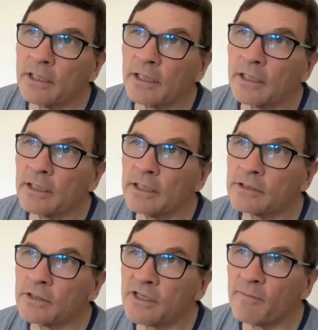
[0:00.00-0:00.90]
uh,
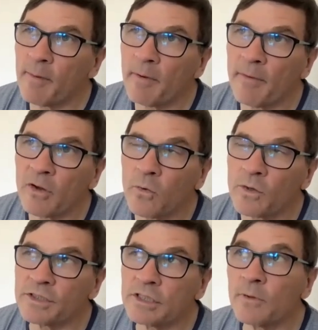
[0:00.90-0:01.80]
it's nice to have people on my
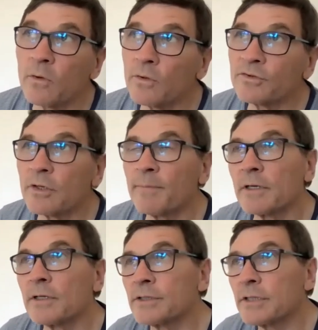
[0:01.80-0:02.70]
courses, but also
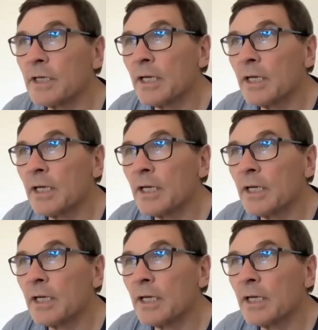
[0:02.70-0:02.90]
because